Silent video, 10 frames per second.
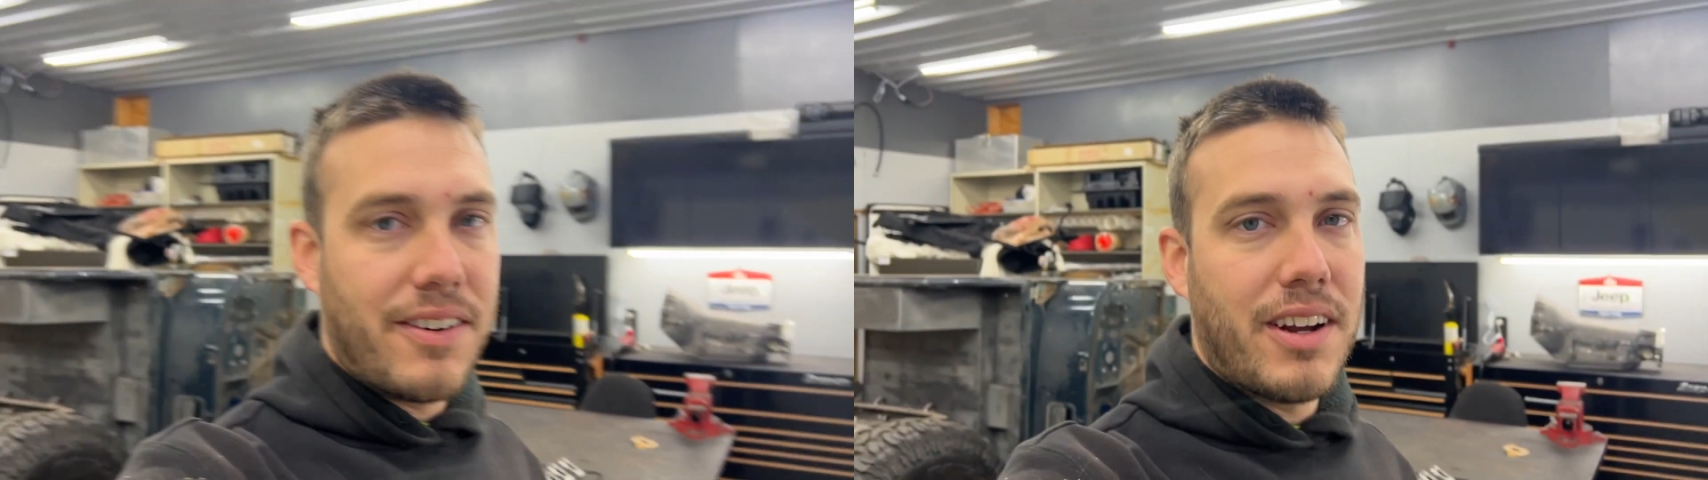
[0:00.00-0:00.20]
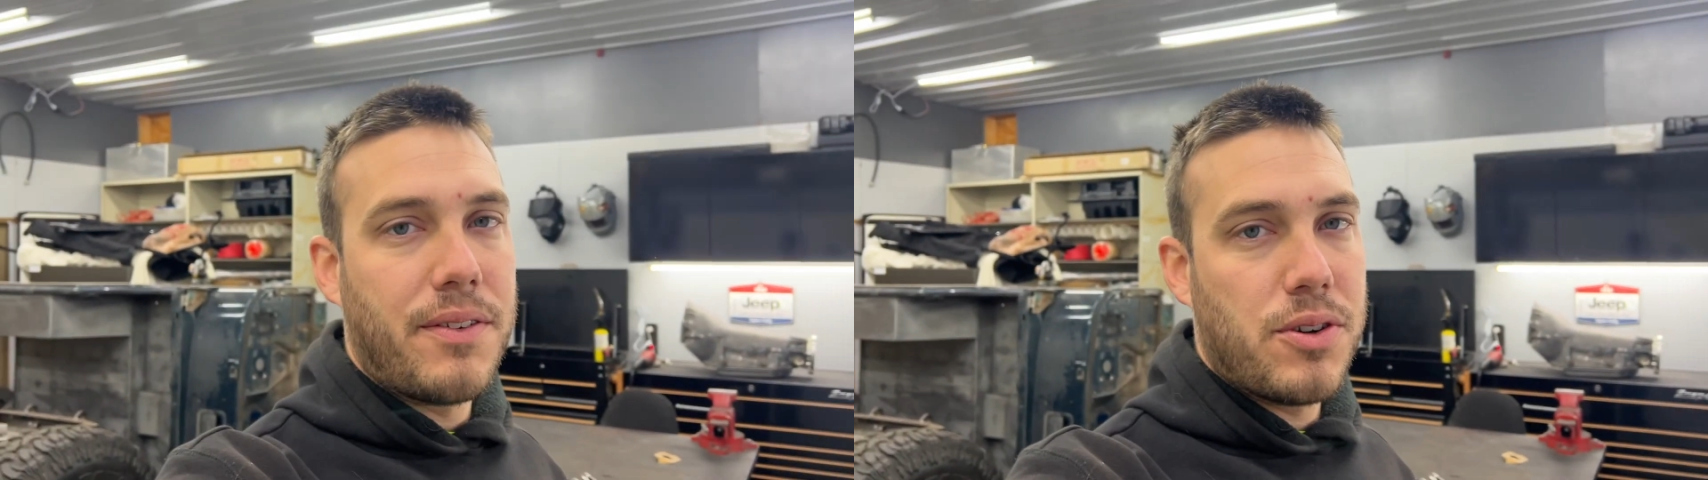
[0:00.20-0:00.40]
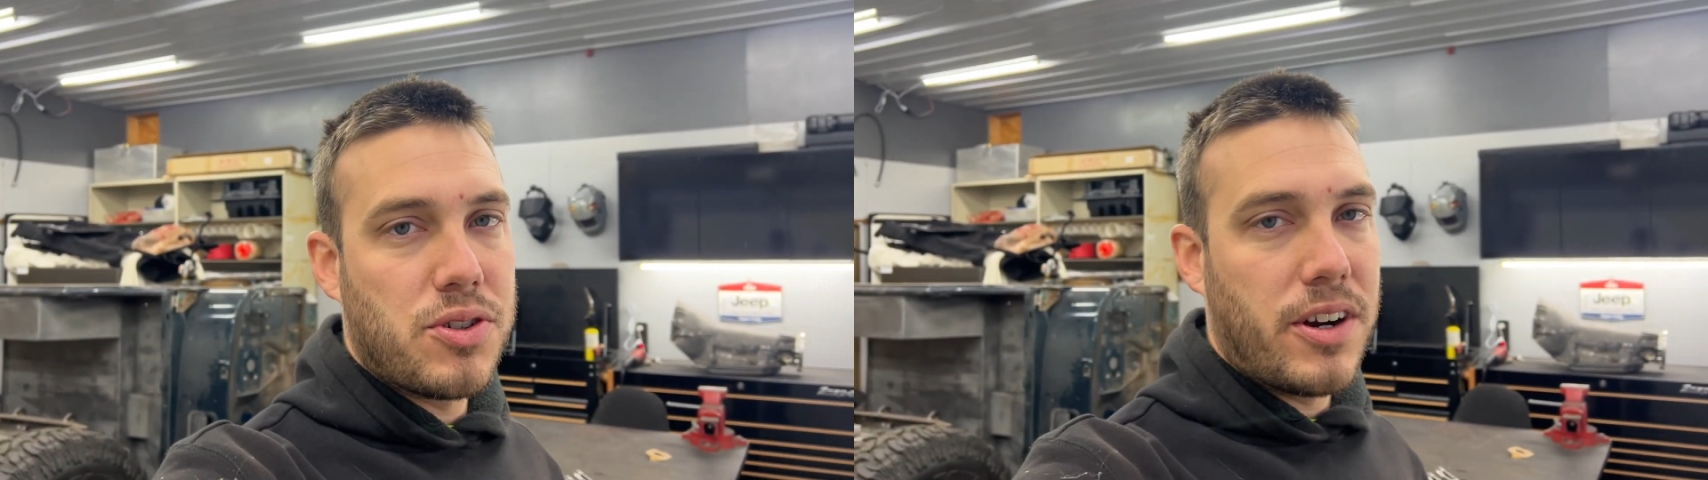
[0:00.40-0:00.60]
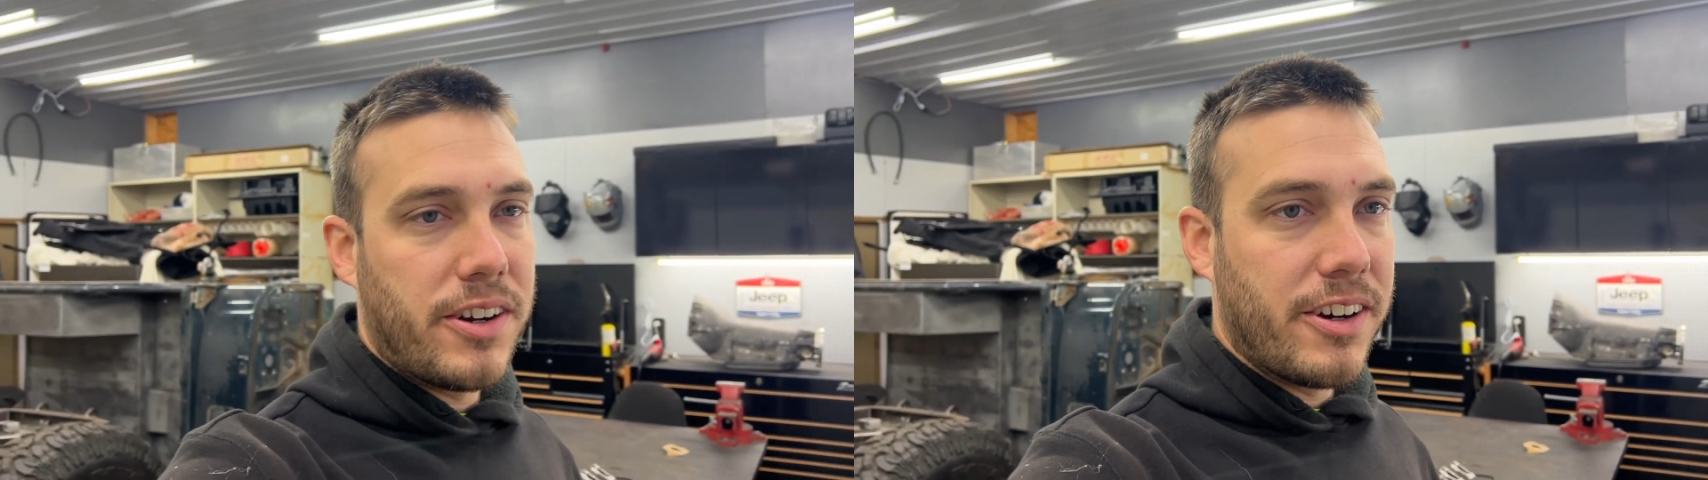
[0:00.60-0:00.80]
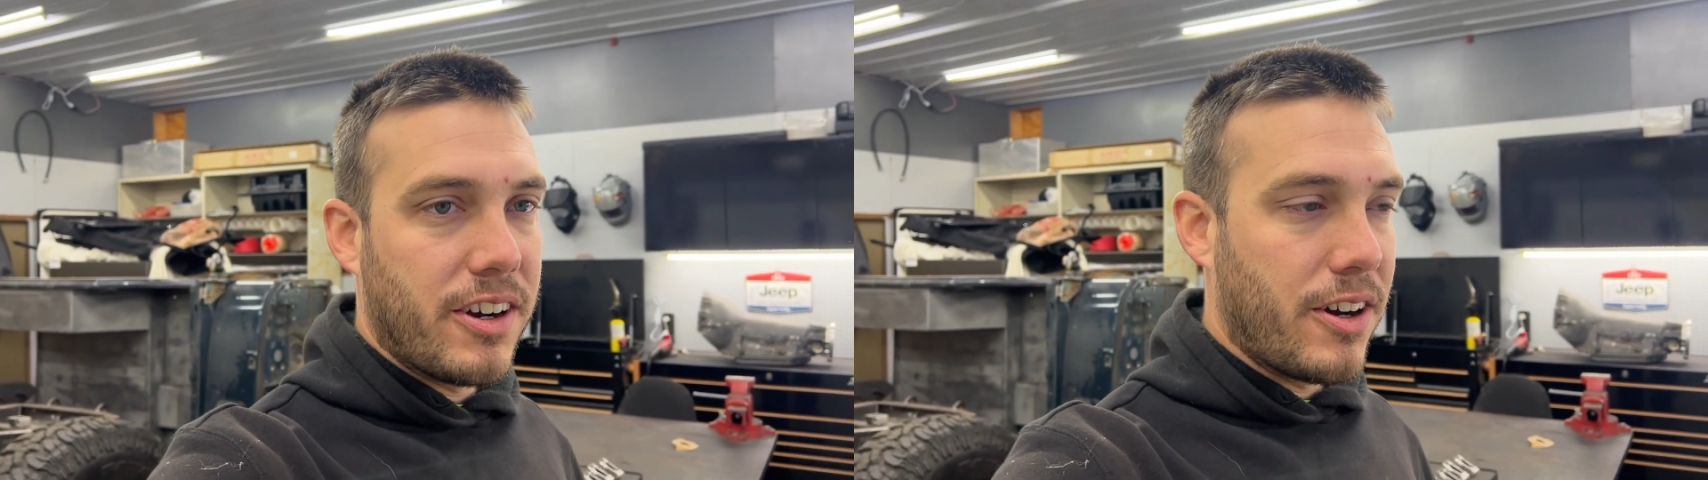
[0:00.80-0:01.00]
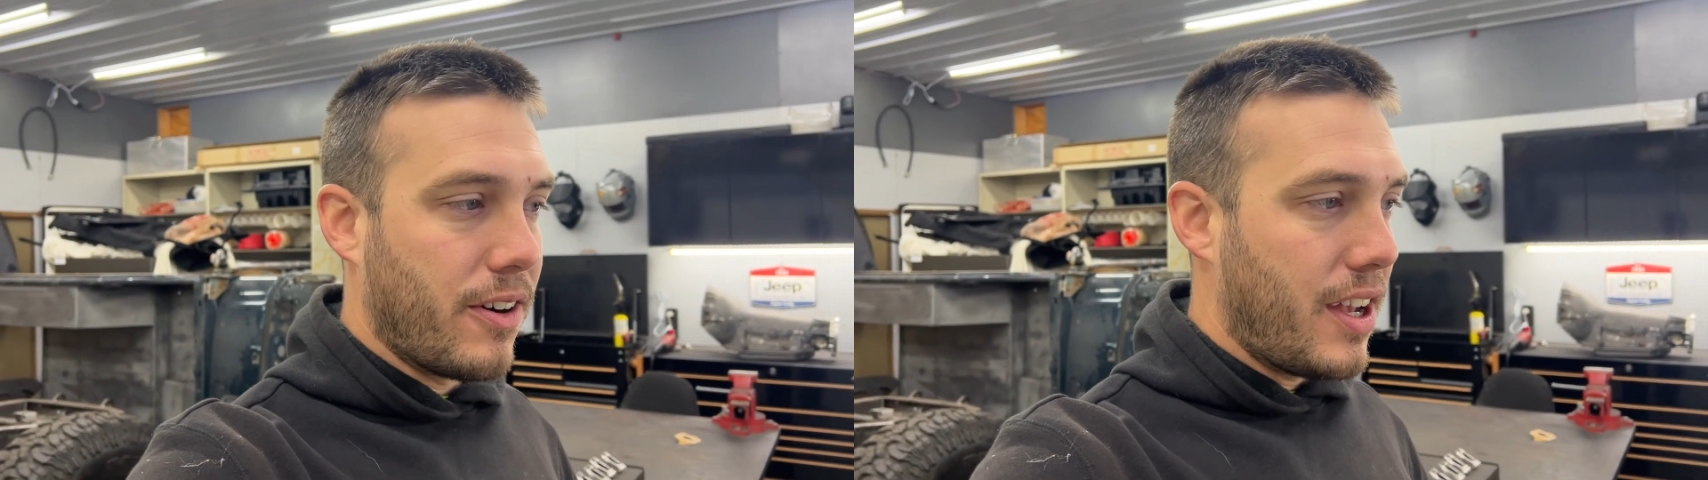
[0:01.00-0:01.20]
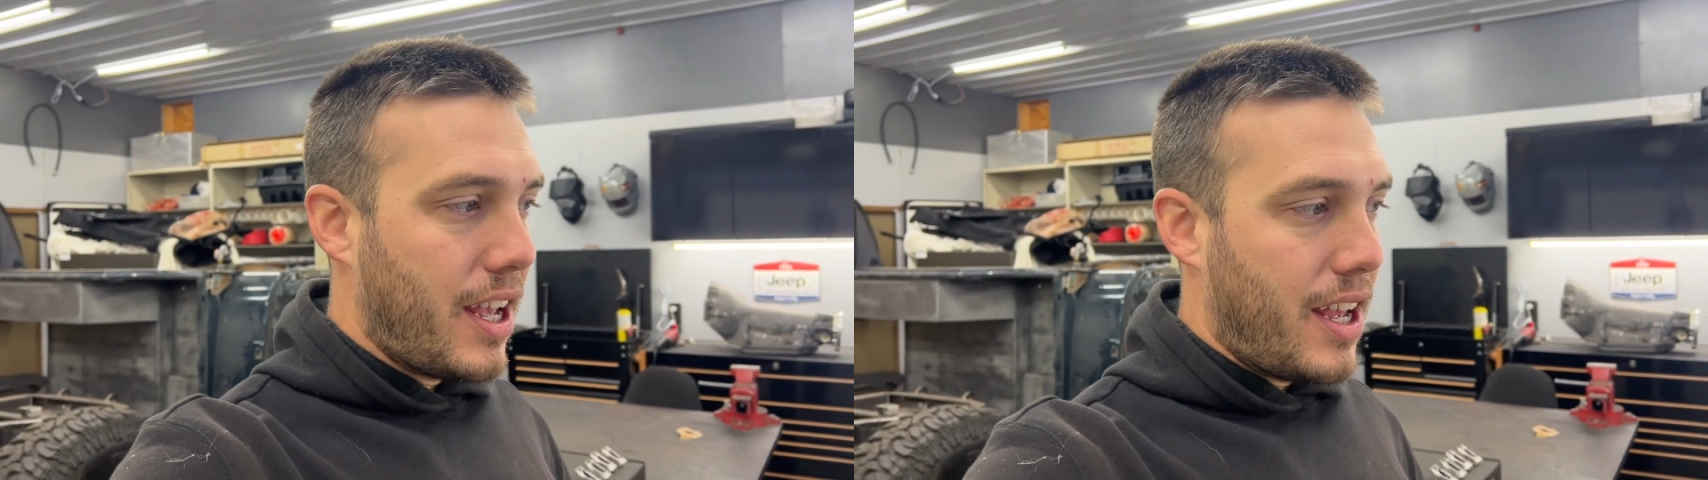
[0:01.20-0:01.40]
ready for Trail Hero.